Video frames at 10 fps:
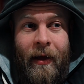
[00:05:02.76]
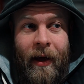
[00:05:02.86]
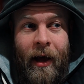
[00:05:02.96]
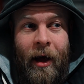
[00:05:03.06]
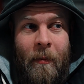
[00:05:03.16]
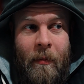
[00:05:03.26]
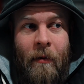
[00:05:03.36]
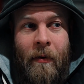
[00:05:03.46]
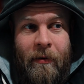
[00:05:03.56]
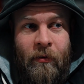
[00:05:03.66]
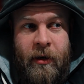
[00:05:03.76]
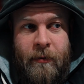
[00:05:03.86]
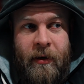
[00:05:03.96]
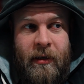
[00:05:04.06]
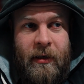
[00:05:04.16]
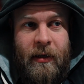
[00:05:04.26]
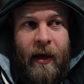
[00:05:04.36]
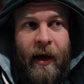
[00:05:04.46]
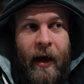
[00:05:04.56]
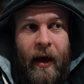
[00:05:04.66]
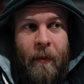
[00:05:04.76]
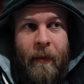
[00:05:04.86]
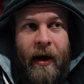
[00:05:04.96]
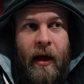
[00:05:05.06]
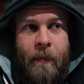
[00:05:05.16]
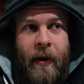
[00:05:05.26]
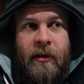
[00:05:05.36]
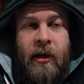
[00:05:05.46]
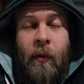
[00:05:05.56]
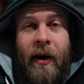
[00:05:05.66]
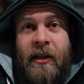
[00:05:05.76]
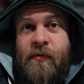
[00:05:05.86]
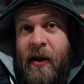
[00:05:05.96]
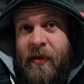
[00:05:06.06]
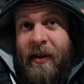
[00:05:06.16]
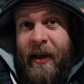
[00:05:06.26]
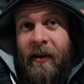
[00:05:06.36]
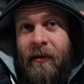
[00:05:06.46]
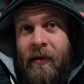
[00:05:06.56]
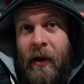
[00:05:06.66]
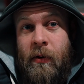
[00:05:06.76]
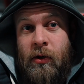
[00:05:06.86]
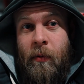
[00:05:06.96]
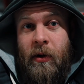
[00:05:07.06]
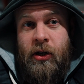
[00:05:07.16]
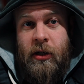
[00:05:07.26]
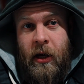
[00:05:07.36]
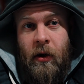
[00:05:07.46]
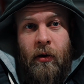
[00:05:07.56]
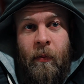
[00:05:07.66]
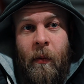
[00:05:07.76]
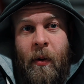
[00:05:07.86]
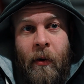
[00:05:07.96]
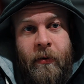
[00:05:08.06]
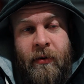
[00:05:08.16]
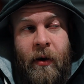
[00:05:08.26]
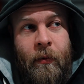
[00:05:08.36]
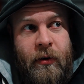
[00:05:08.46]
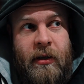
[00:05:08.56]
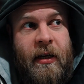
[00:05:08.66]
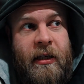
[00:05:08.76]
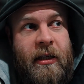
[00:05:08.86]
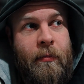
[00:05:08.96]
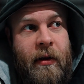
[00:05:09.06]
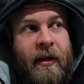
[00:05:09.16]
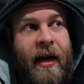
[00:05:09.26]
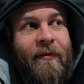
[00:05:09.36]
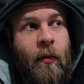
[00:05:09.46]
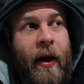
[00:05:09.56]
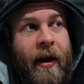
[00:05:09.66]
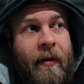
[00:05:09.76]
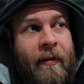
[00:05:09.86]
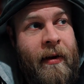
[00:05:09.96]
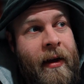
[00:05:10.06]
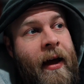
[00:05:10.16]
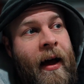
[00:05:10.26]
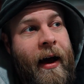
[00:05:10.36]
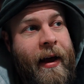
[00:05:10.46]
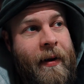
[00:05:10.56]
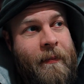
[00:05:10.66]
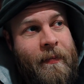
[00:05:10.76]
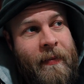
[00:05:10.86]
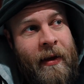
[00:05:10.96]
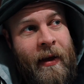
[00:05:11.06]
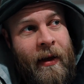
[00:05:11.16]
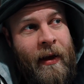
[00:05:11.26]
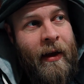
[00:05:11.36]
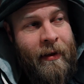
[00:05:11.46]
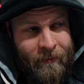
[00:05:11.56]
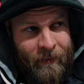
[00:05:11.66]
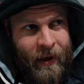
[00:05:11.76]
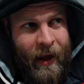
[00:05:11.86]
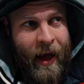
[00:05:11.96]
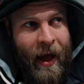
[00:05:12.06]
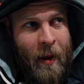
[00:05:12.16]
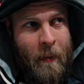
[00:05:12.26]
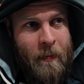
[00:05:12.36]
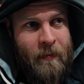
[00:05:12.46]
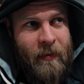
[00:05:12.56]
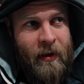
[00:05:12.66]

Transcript: um, around Christmas, um, and it appears that no one actually read the deal. It was almost just it got to the point where Boris was like, "Well, we just need something to have a win." Oh yeah. Um,